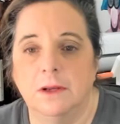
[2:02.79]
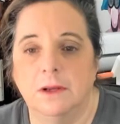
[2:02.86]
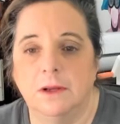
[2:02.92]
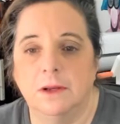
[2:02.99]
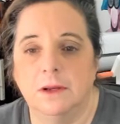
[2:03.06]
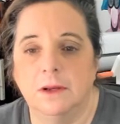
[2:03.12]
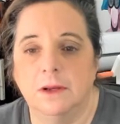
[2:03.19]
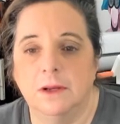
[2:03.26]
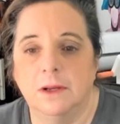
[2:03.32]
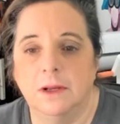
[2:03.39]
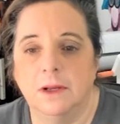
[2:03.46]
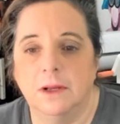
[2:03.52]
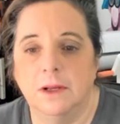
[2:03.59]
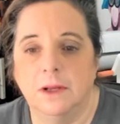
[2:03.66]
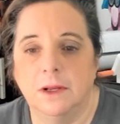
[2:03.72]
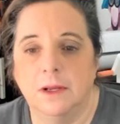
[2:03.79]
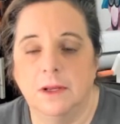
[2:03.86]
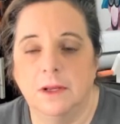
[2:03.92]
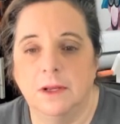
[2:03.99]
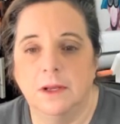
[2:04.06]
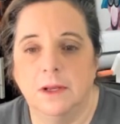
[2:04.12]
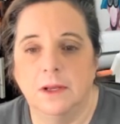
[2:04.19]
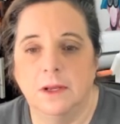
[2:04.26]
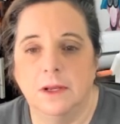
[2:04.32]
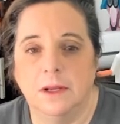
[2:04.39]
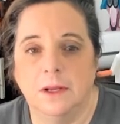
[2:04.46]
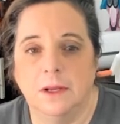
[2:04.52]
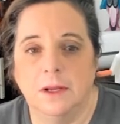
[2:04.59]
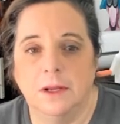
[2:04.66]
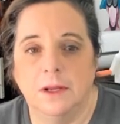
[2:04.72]

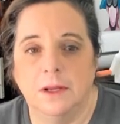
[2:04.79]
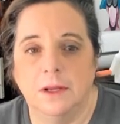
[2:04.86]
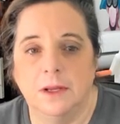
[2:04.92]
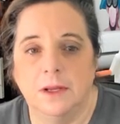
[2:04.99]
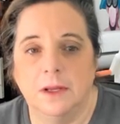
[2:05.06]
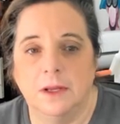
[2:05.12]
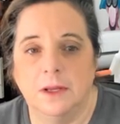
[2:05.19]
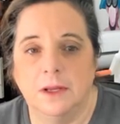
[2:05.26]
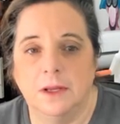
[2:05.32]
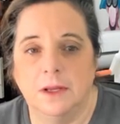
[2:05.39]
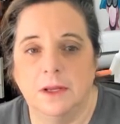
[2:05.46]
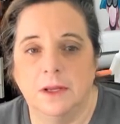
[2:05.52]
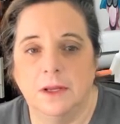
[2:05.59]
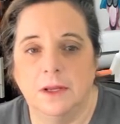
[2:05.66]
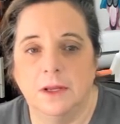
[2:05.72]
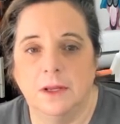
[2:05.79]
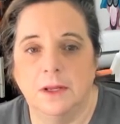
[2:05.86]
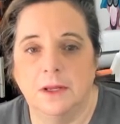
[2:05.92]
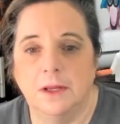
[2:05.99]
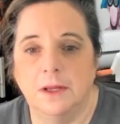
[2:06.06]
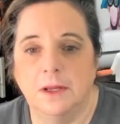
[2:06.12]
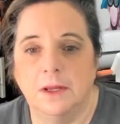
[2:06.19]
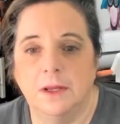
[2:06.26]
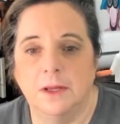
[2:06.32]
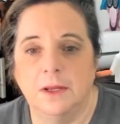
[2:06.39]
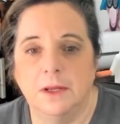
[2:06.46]
(silence)